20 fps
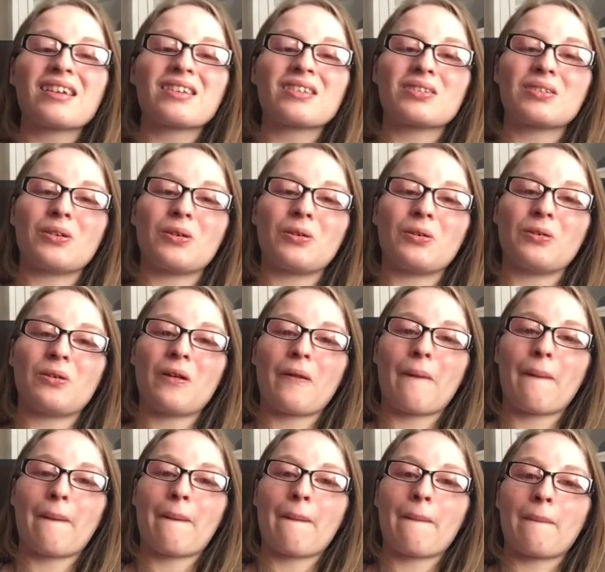So
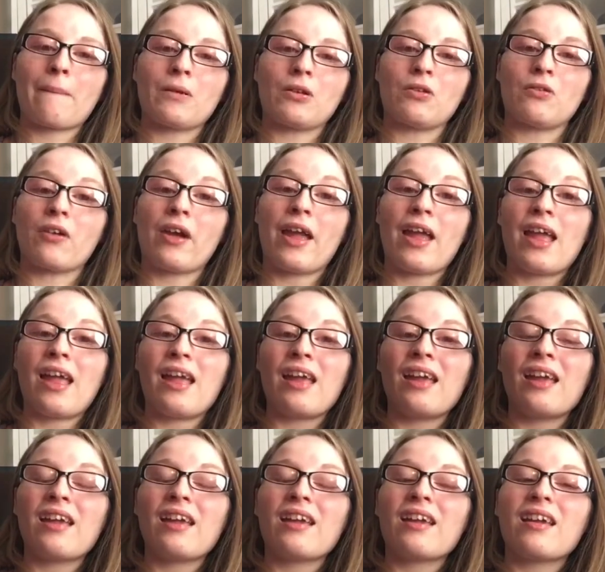
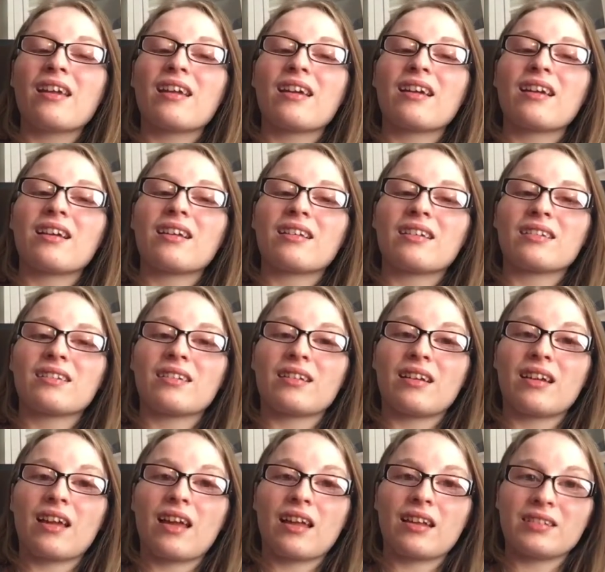Gray
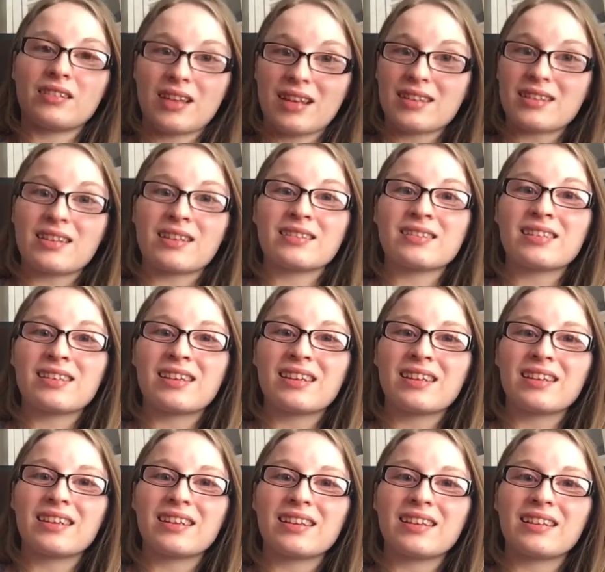doesn't
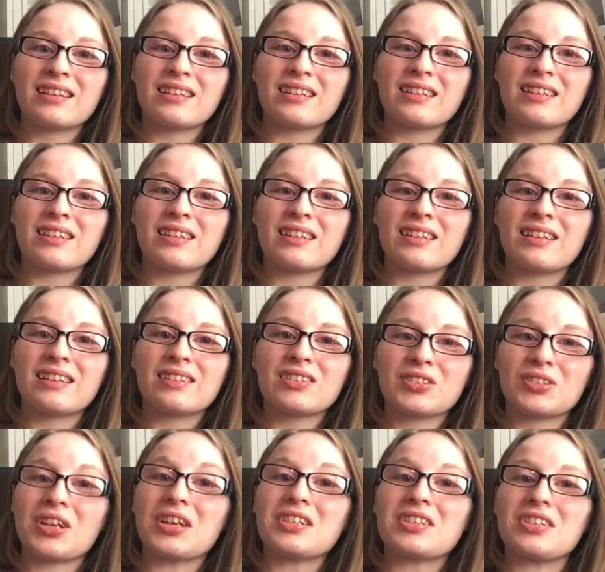
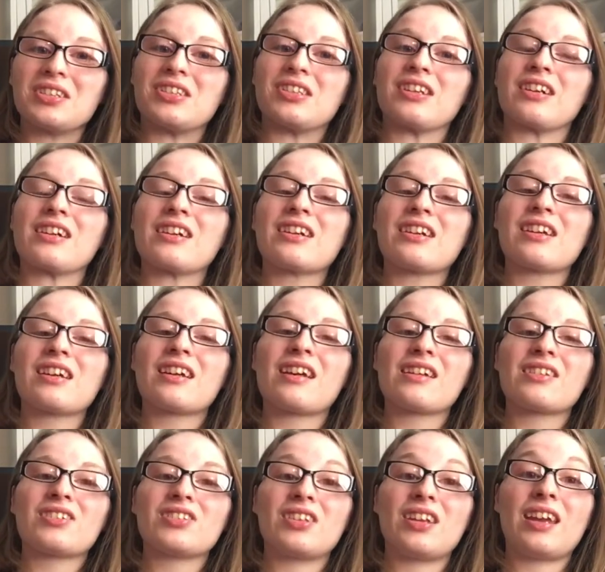trust her.
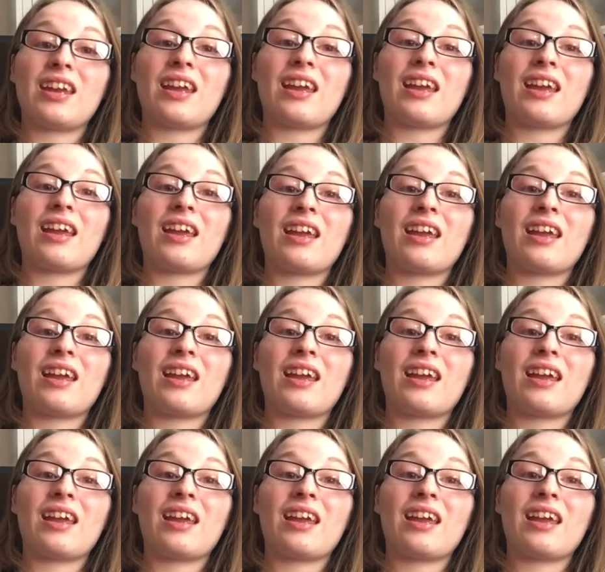She